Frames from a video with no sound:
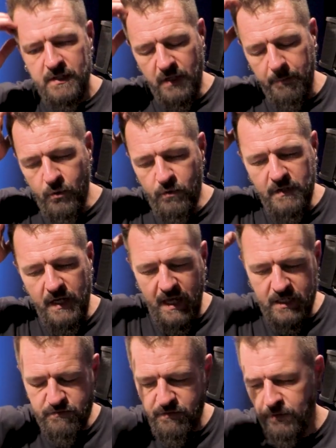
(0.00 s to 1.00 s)
So I moved to
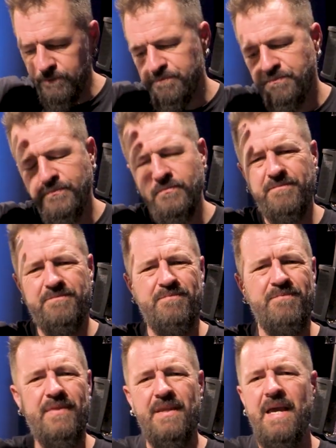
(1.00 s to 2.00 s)
Nashville
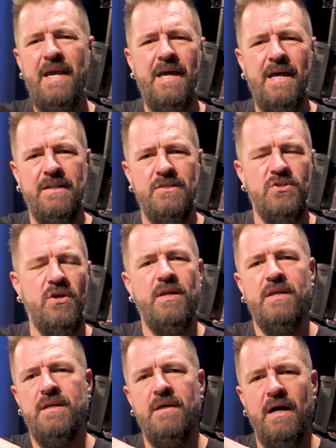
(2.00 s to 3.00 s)
and
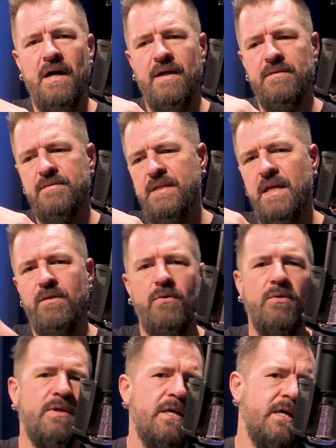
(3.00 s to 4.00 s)
started uh, taking
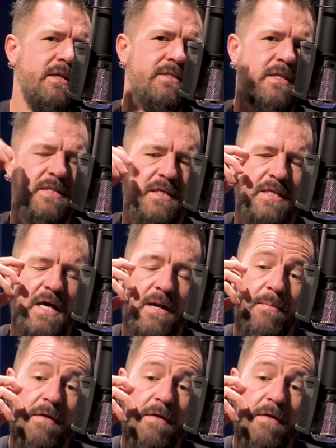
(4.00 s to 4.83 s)
road gigs, things like that.